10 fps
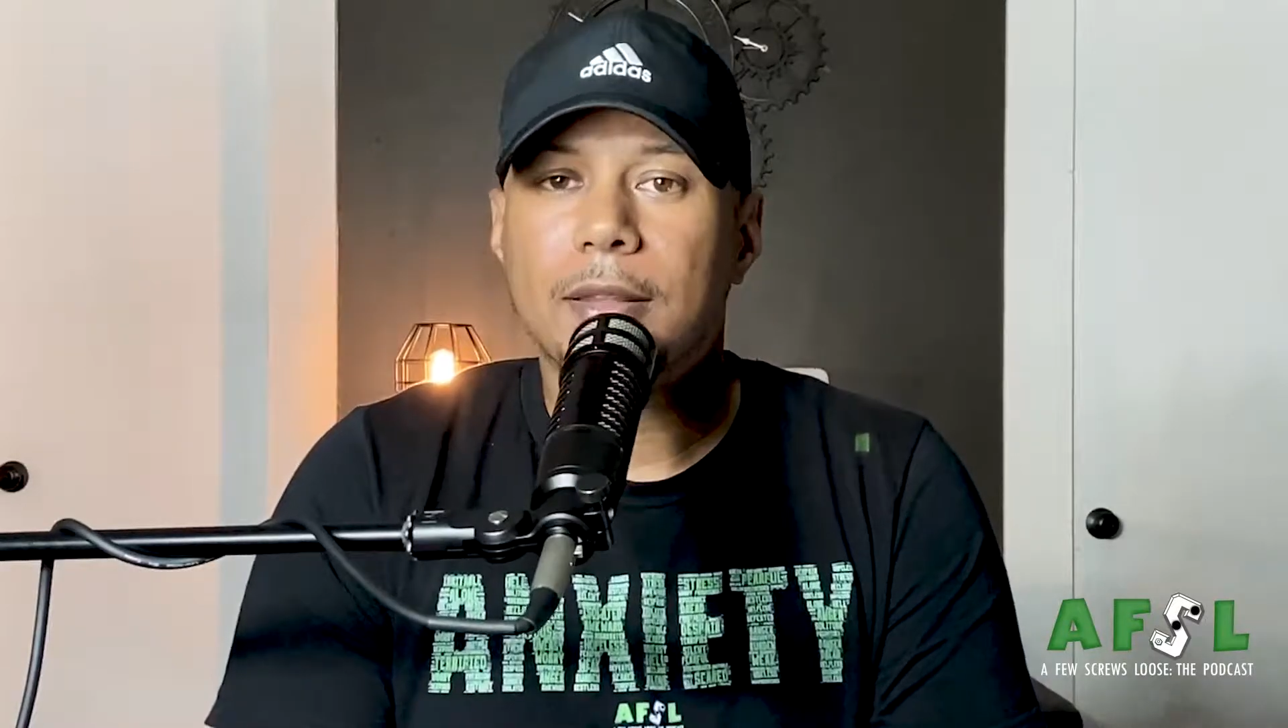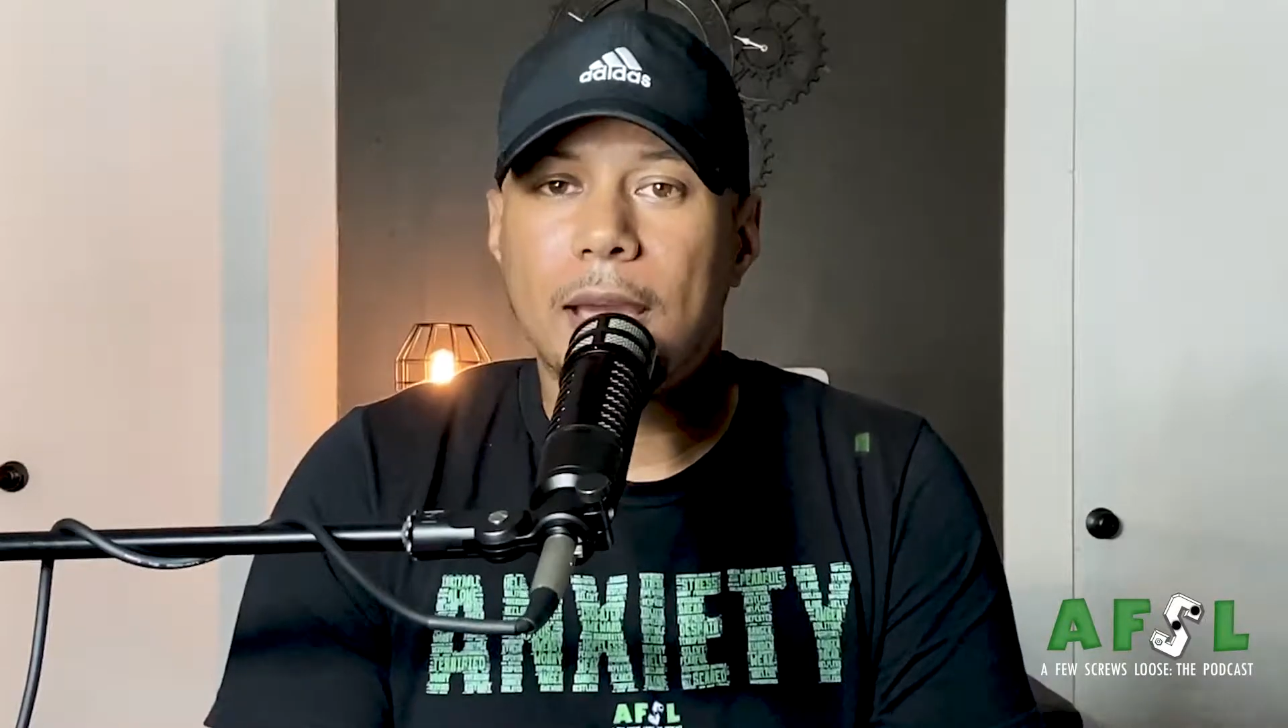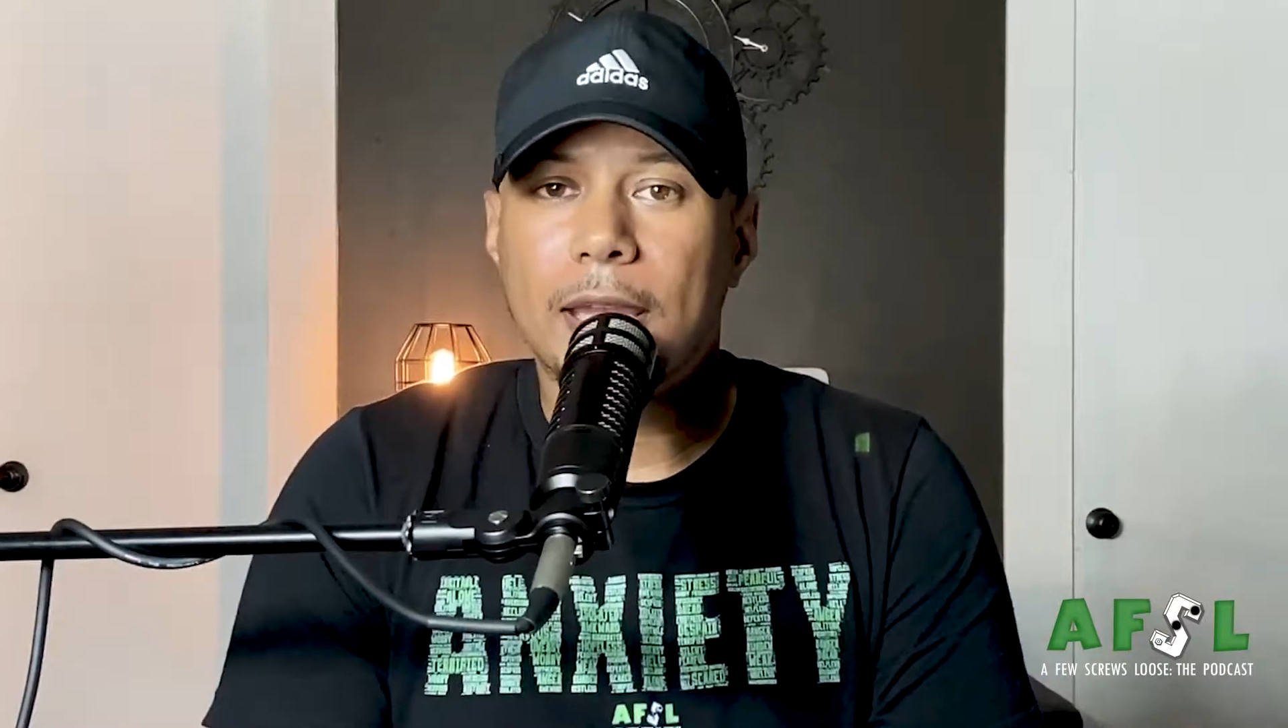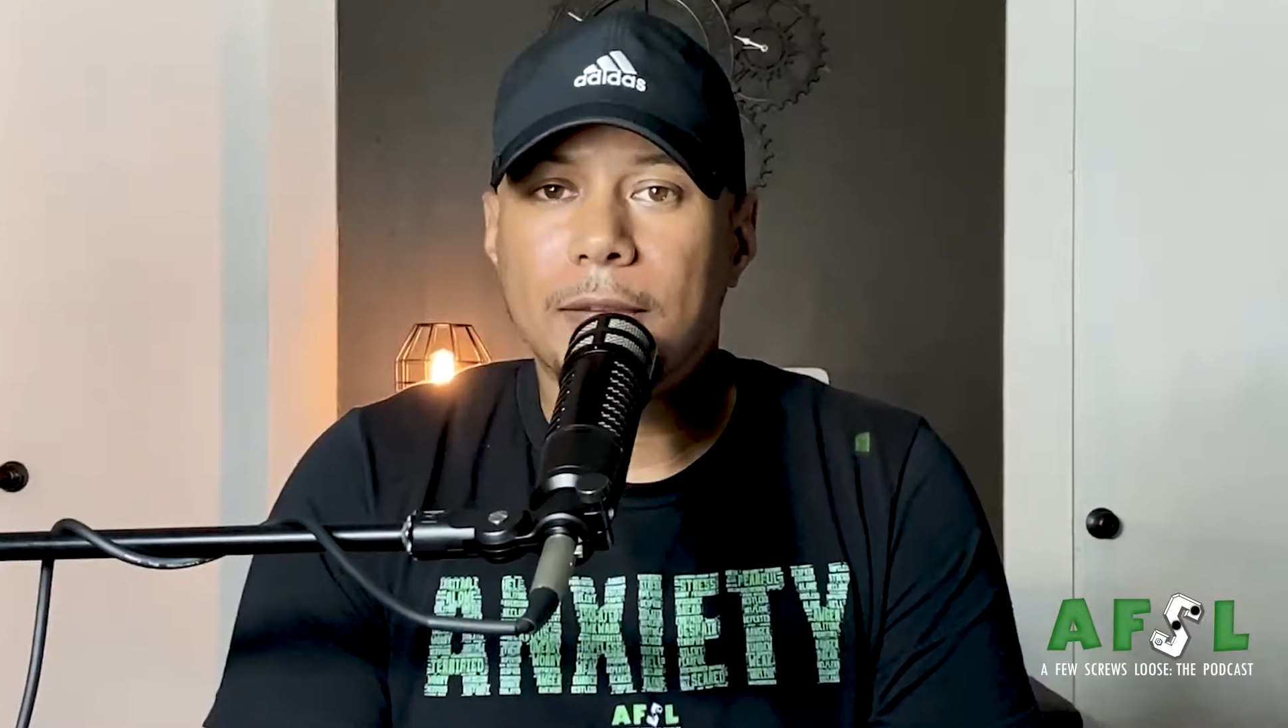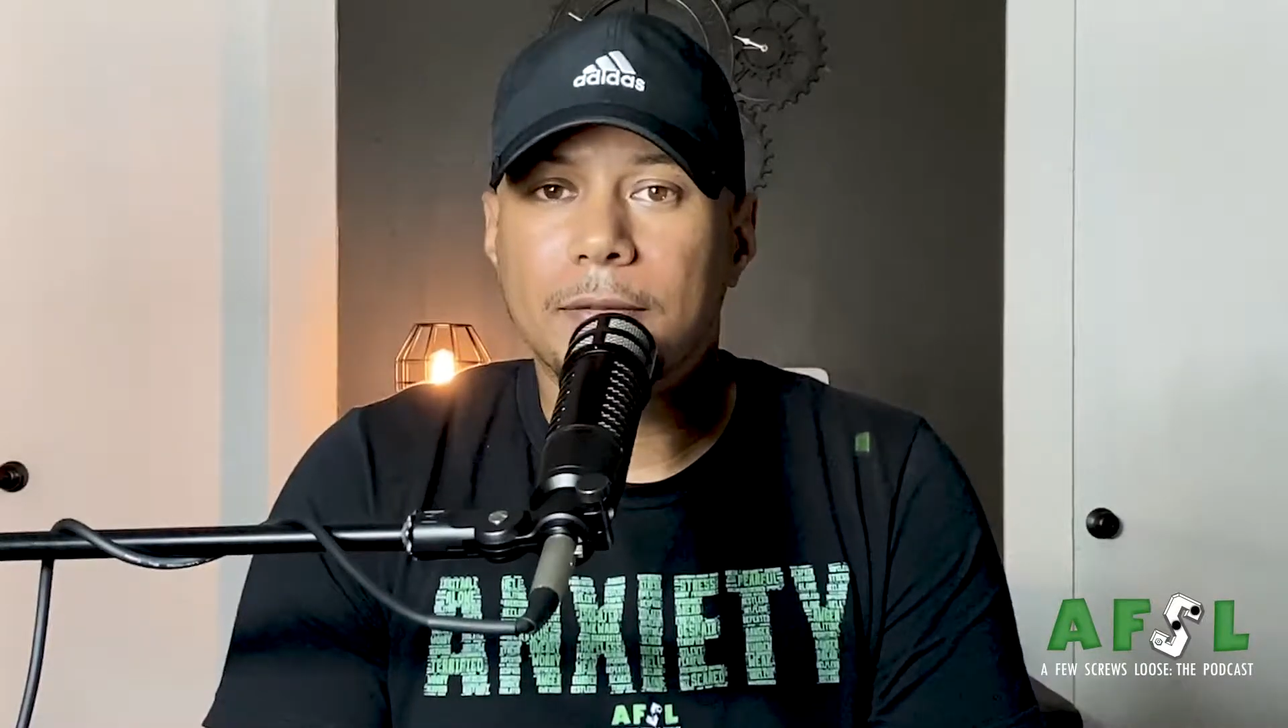
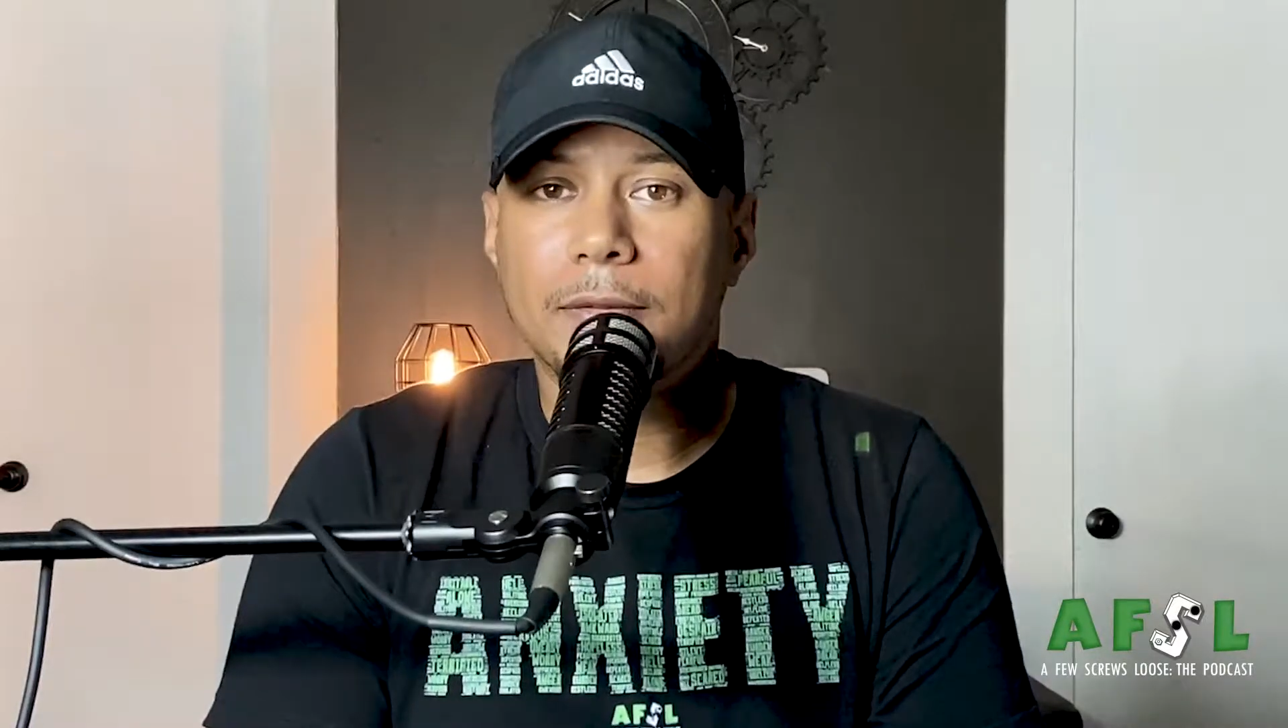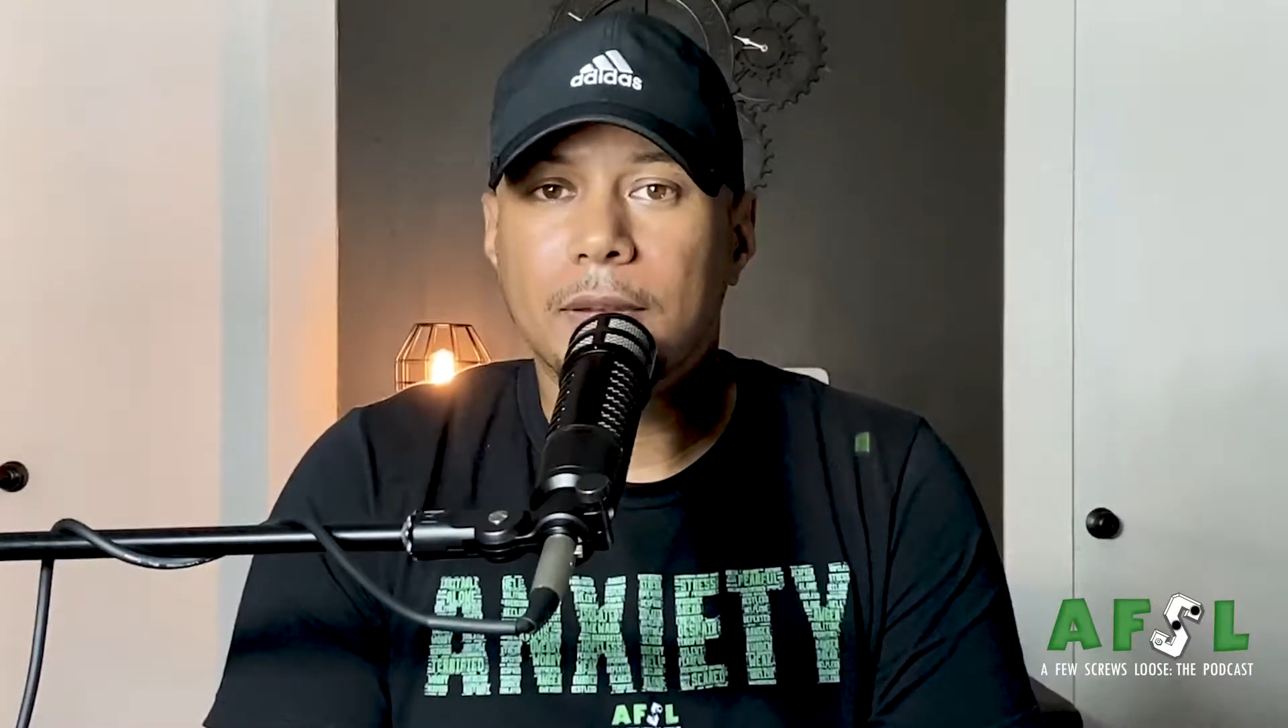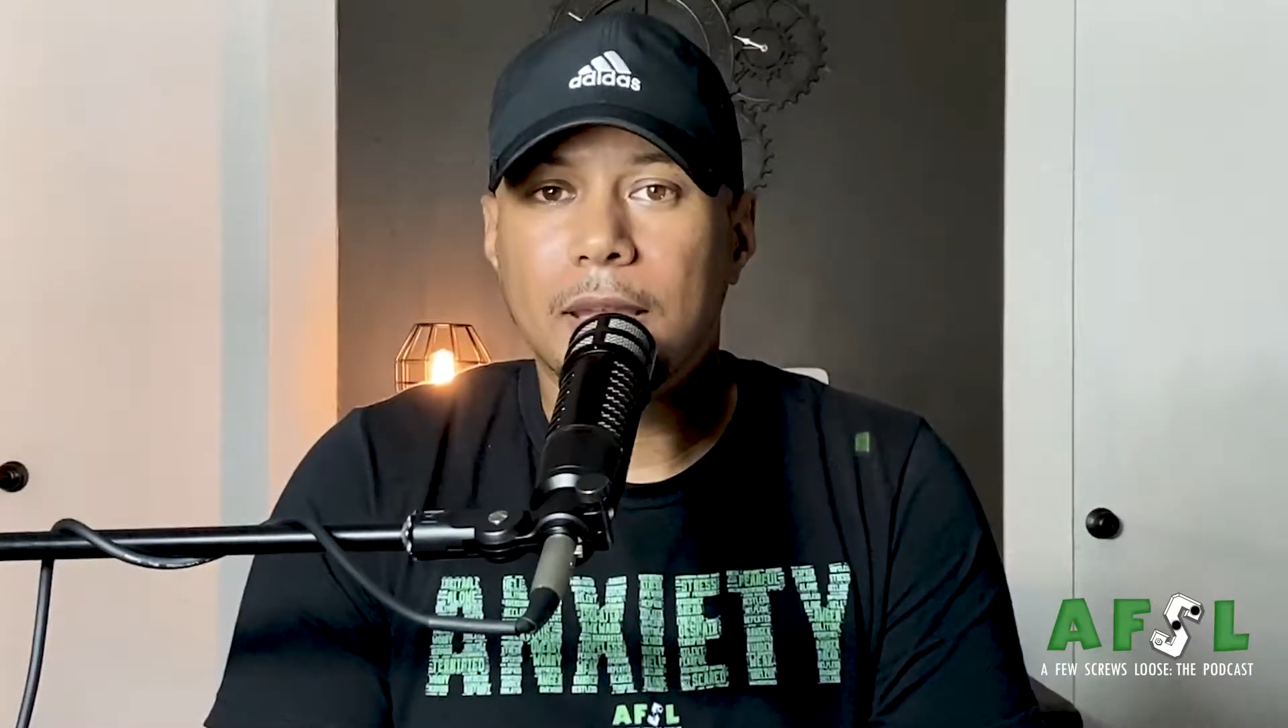life,